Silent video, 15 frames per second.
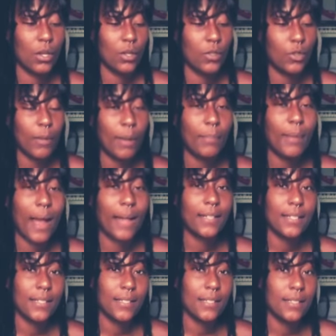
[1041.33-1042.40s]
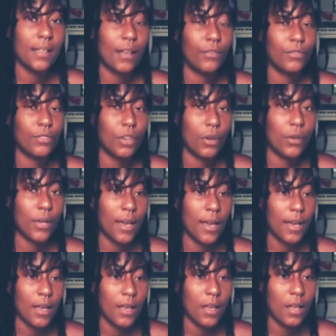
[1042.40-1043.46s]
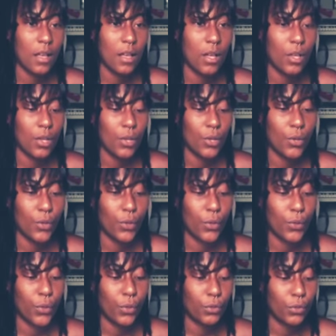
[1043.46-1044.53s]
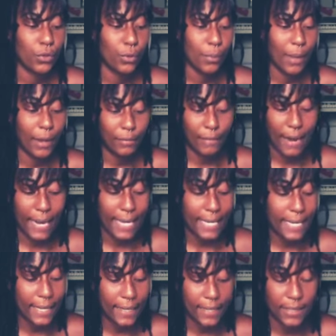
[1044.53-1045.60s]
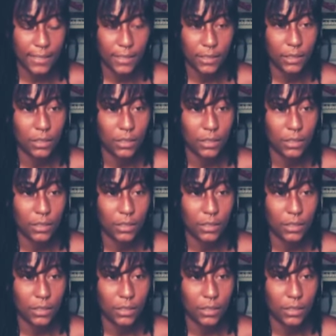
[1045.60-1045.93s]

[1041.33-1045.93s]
through my practice of yoga, through my writing,